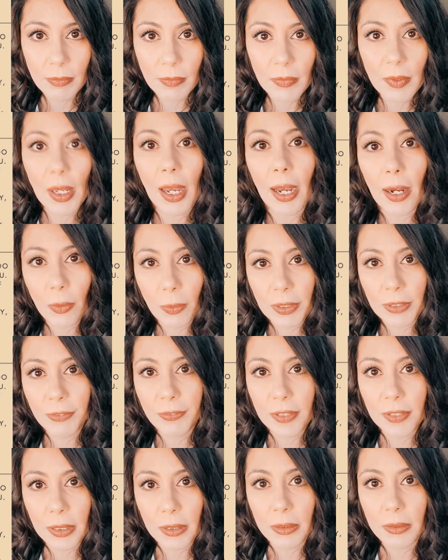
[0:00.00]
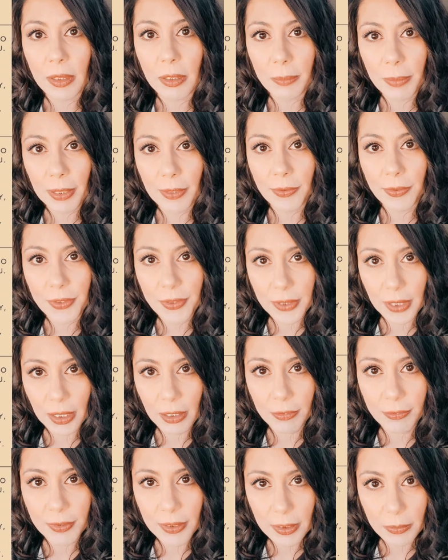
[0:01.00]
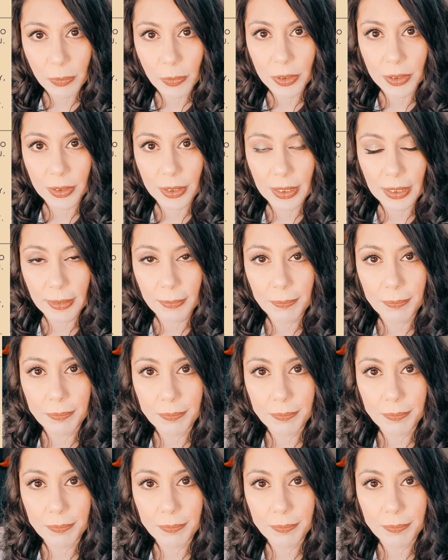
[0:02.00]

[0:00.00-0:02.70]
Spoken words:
how we feel about self inwardly.